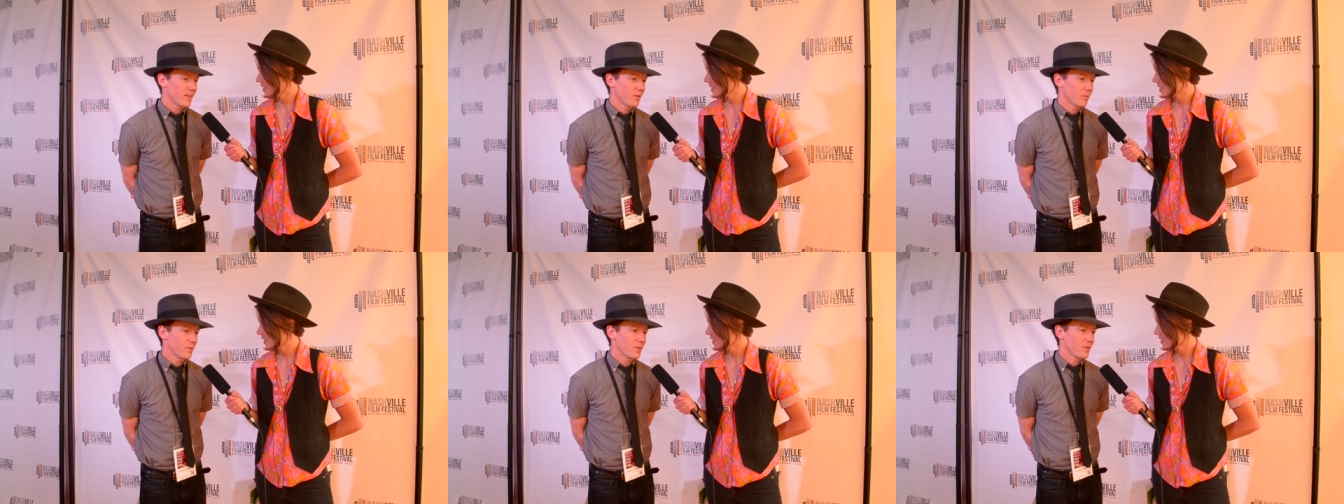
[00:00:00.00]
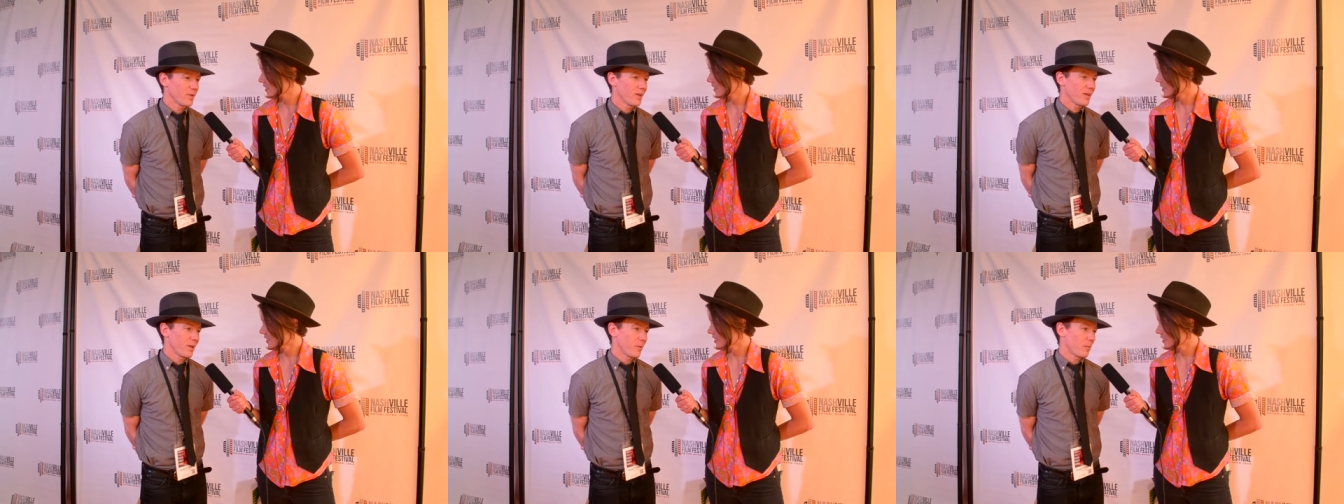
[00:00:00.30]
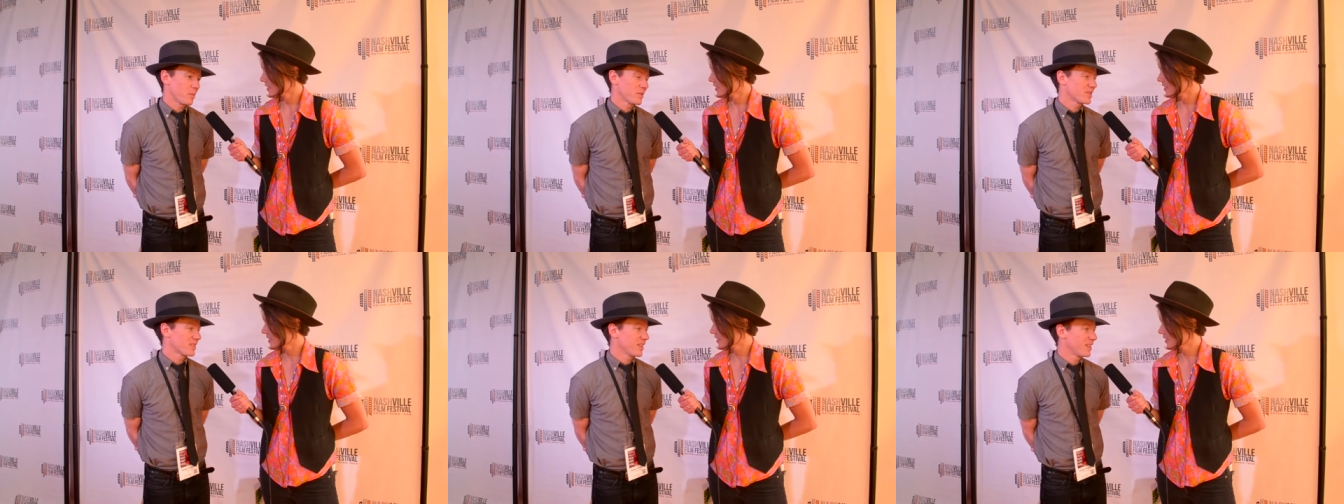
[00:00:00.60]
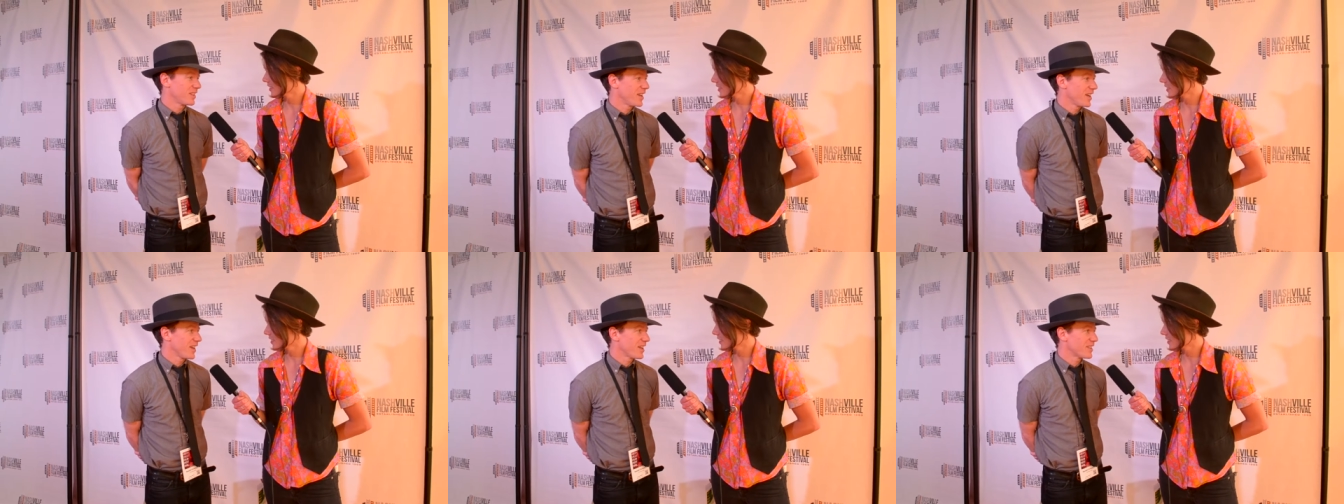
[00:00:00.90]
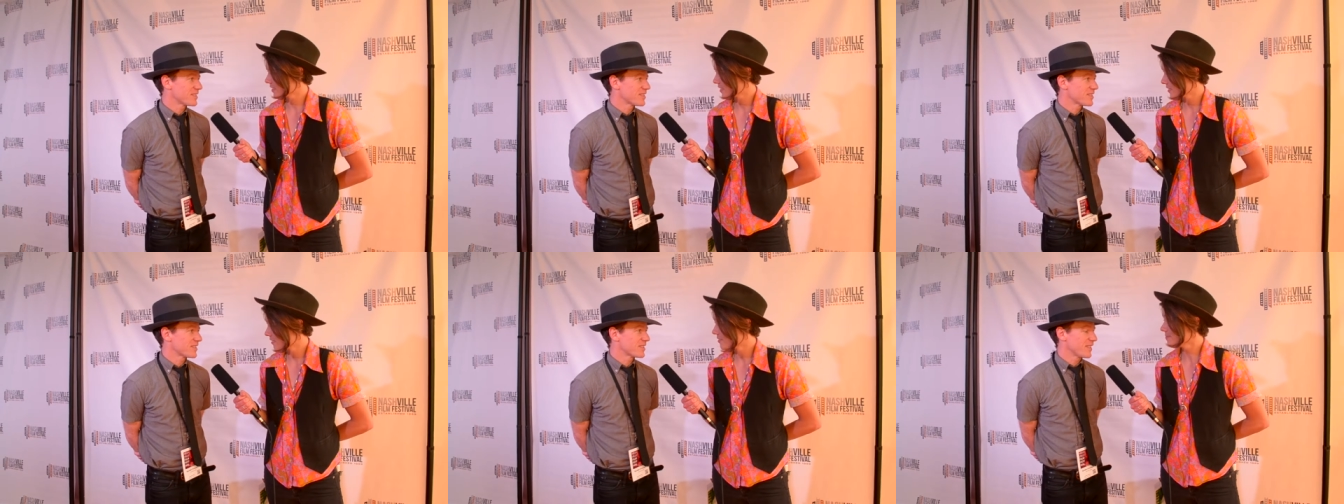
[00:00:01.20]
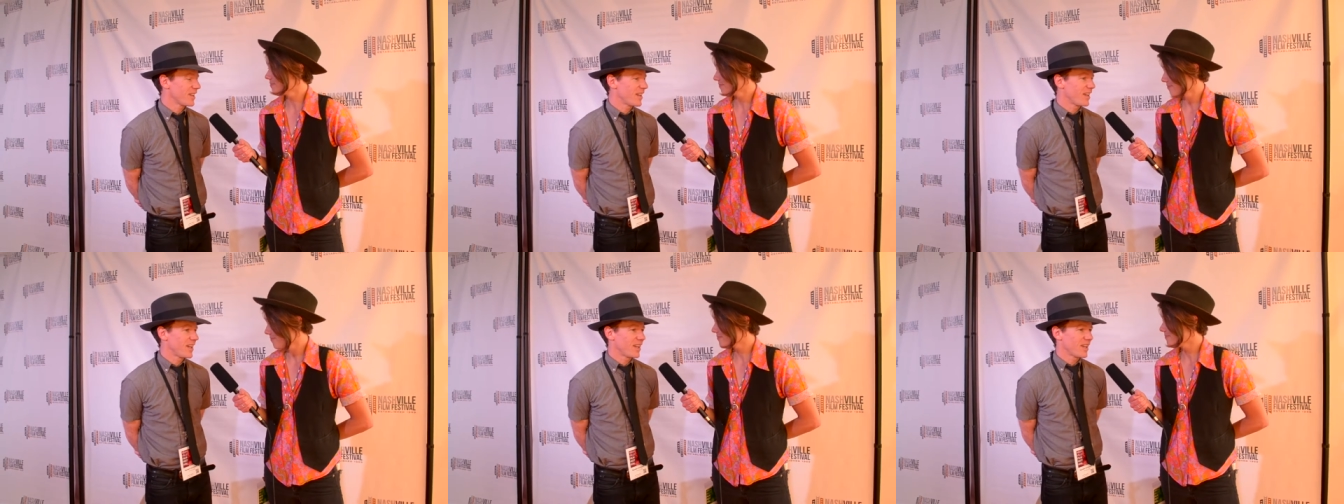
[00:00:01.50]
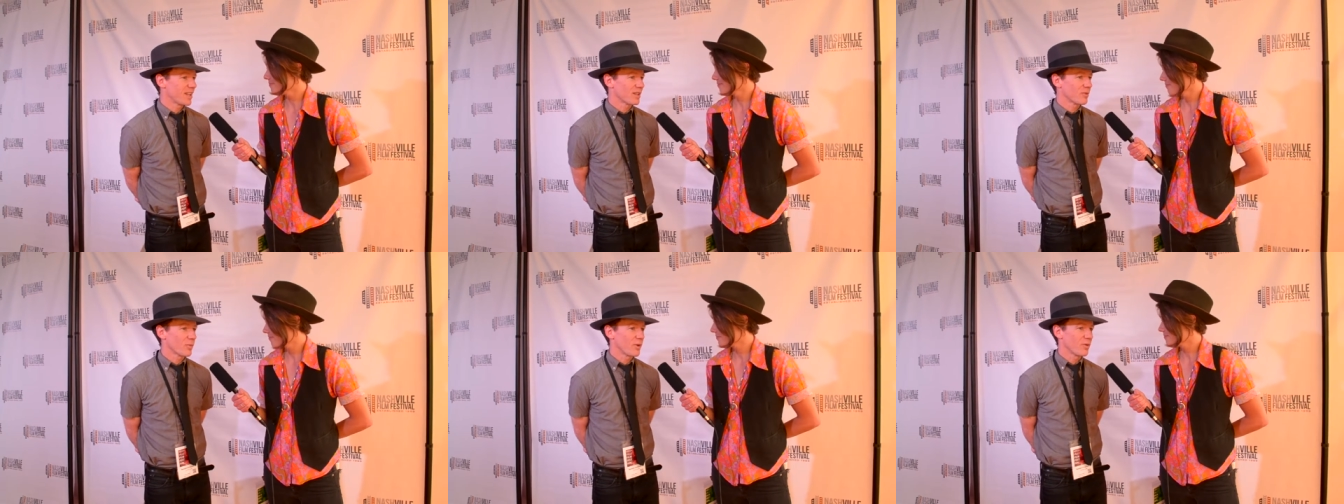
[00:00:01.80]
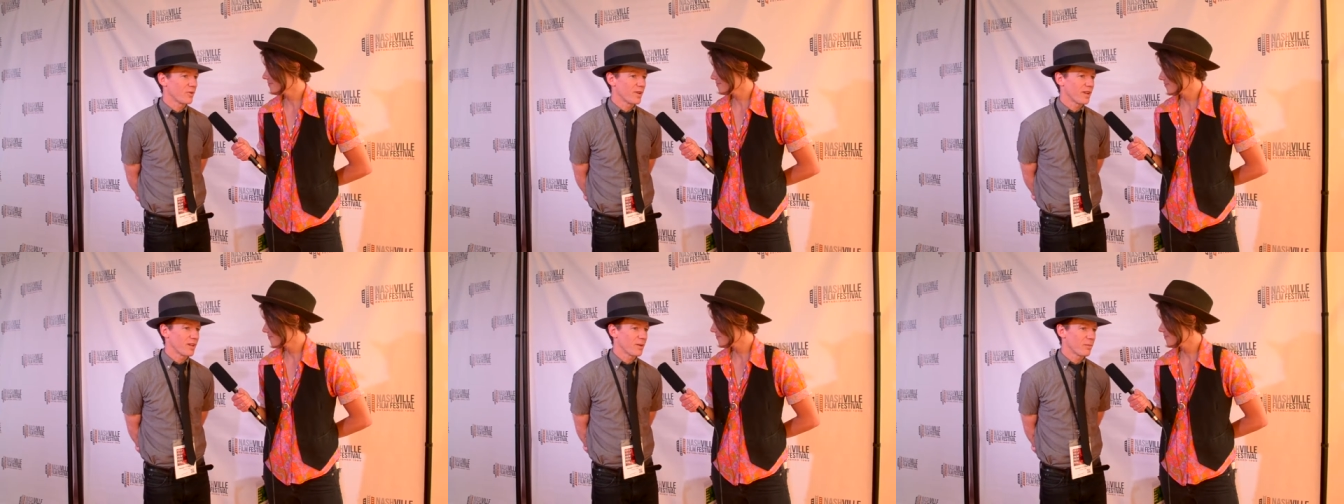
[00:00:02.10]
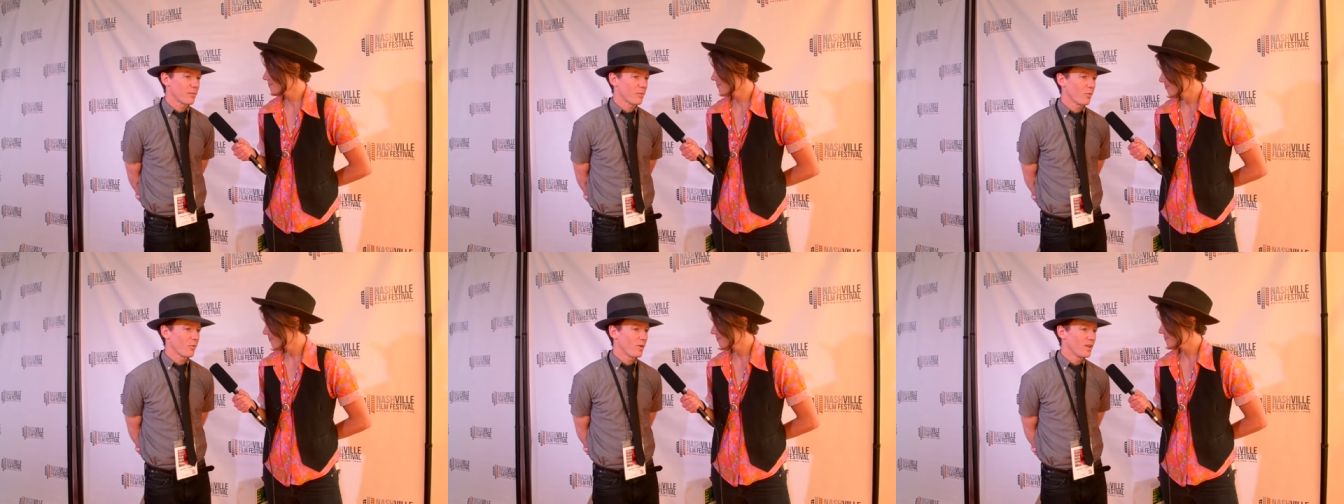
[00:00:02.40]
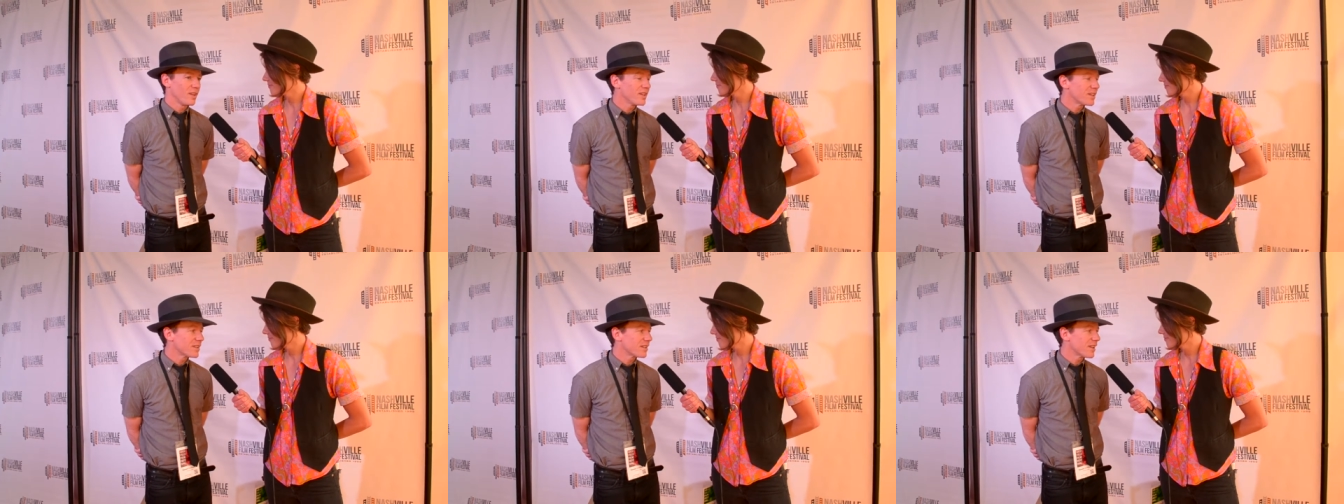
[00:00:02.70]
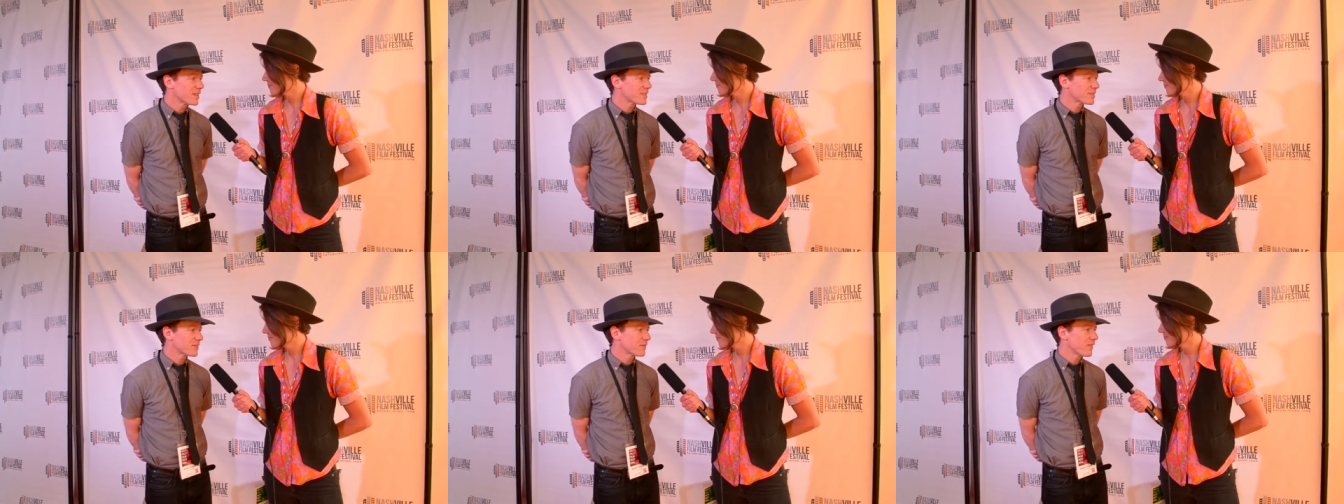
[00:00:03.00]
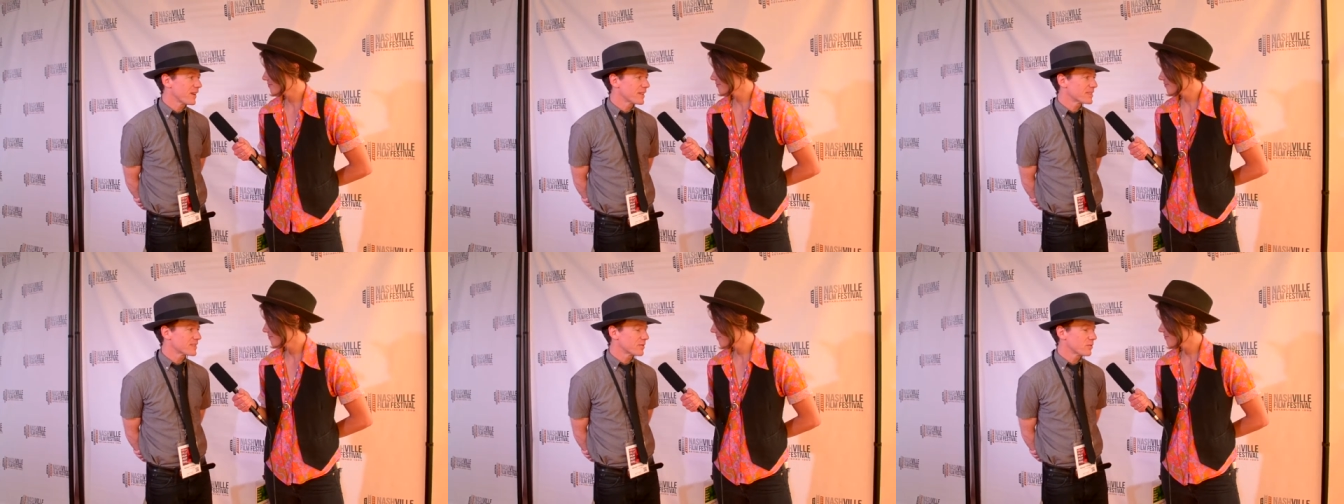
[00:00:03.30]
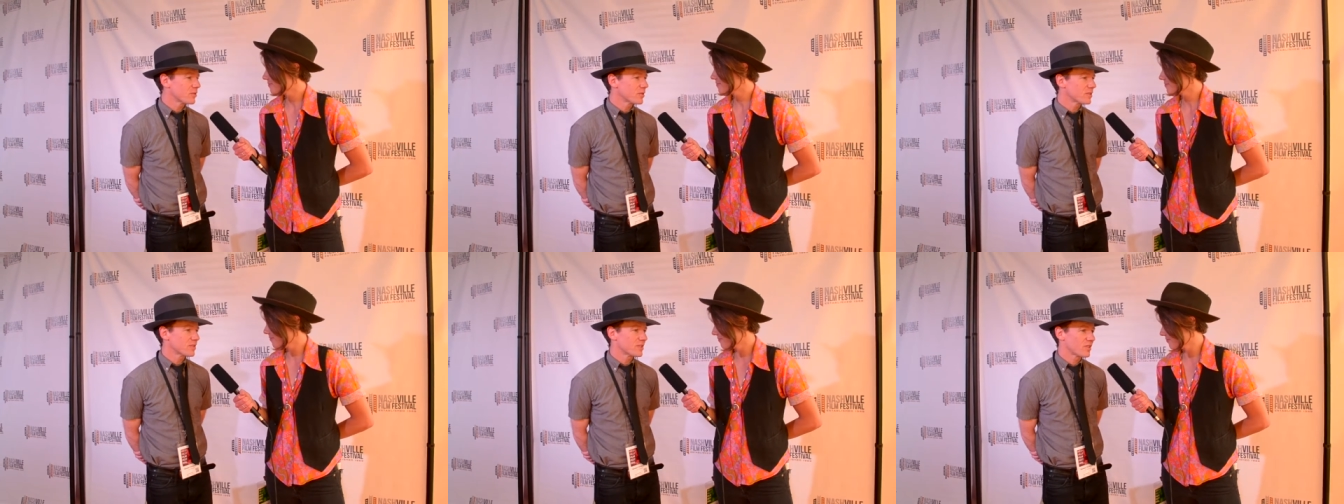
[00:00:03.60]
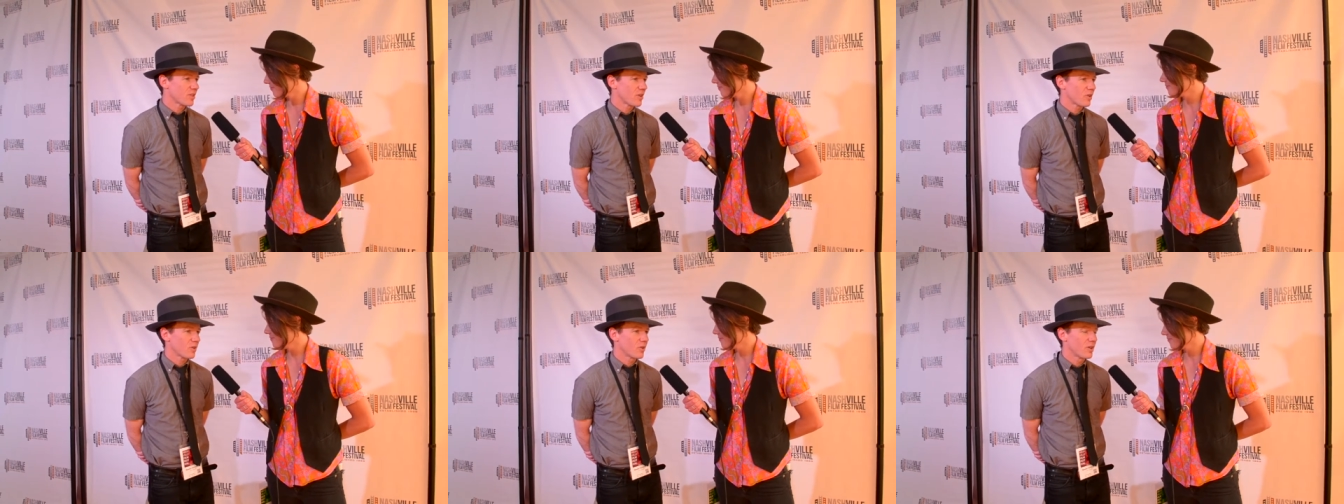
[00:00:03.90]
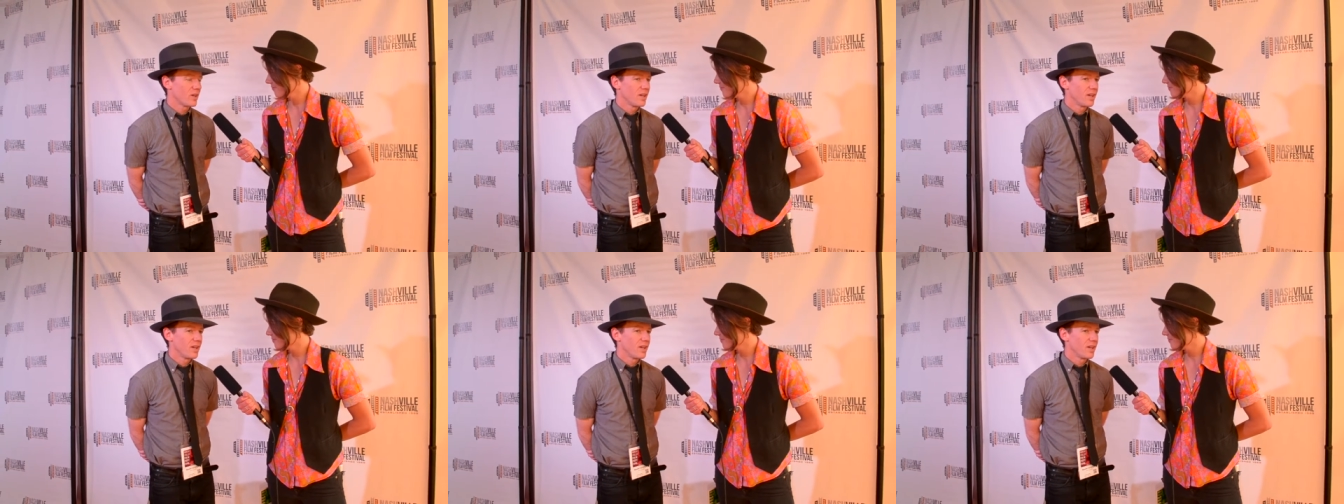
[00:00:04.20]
that we would end up at Sundance and we would end up winning lots of festivals. So